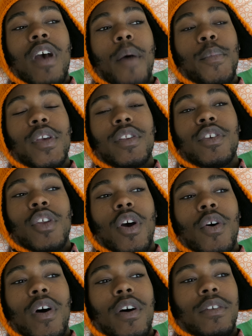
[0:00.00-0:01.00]
I mean, you
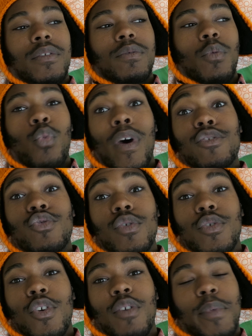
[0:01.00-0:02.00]
know, a
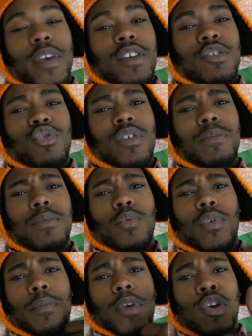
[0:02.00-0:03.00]
Western European trip
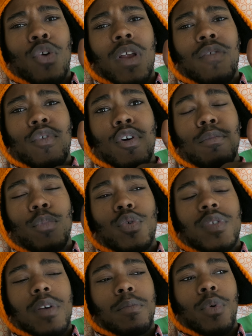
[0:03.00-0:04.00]
would be great for a
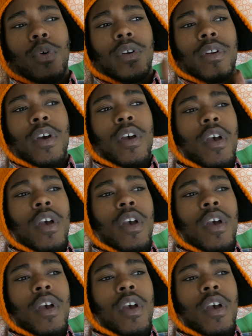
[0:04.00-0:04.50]
boosted board.